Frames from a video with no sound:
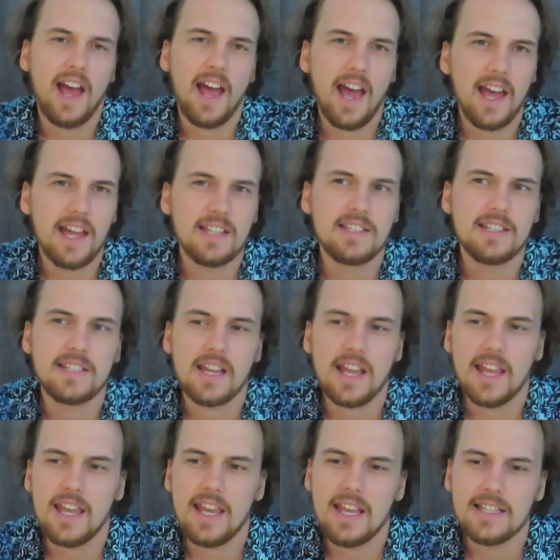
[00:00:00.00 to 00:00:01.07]
And
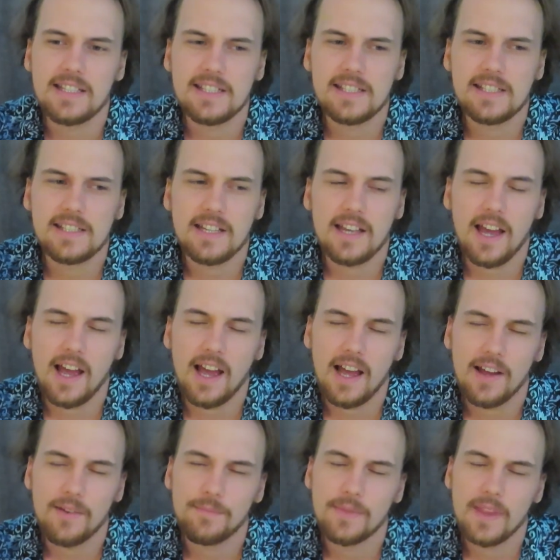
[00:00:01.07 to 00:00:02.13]
it's
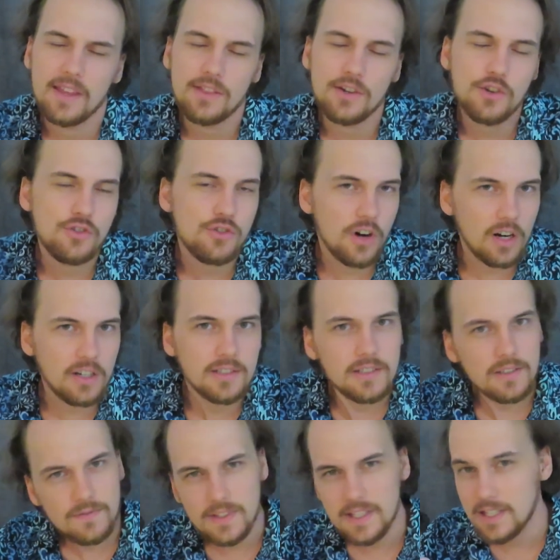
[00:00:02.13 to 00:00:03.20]
the crux
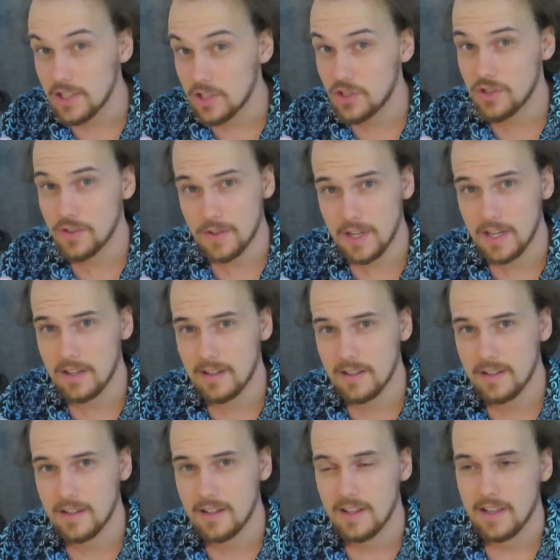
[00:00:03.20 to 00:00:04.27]
of the issue here